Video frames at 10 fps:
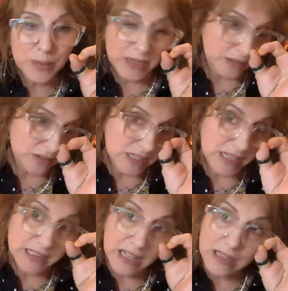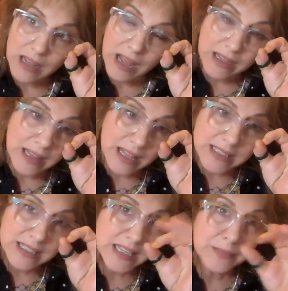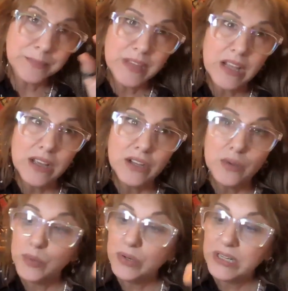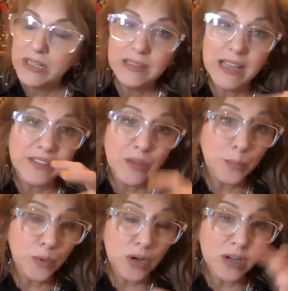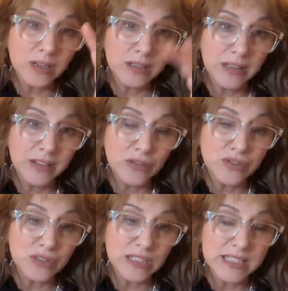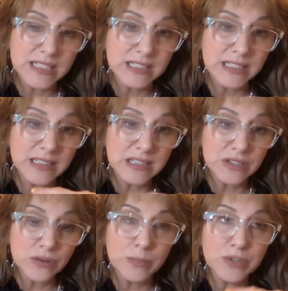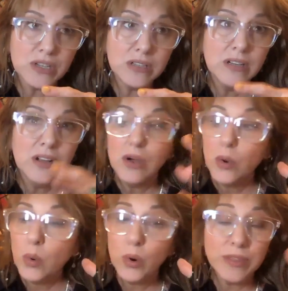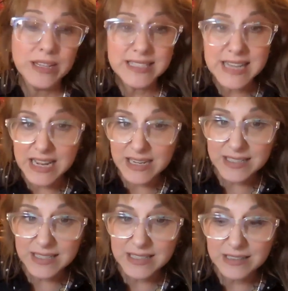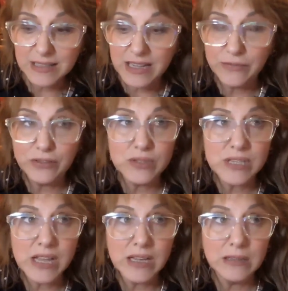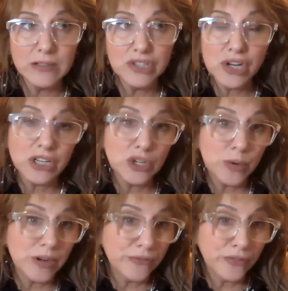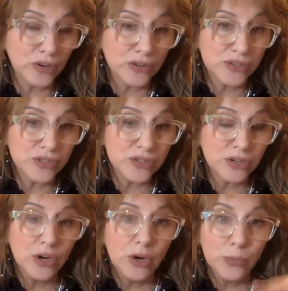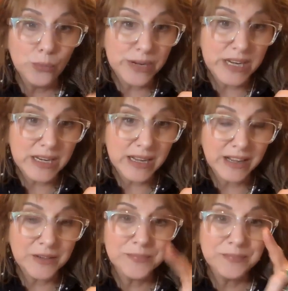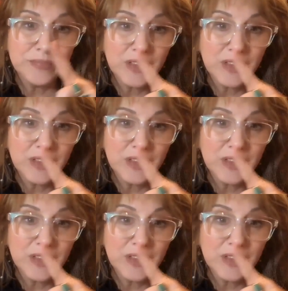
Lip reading: button, there's like that eyeglass thing. You put in like the book, and those are listed in the description, or the date. Like if you say January 1st, reading